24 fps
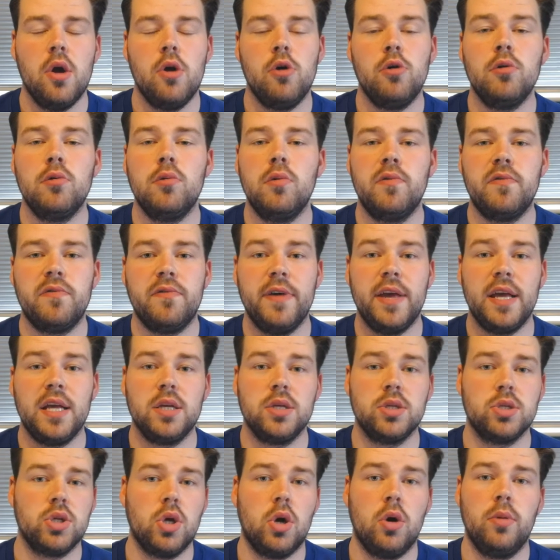all
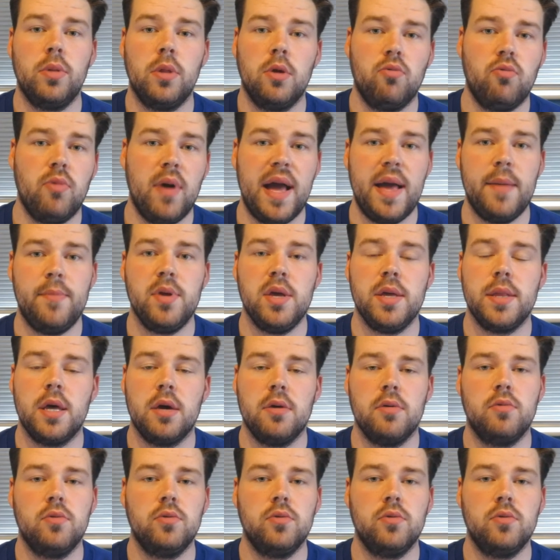things on the web, you know,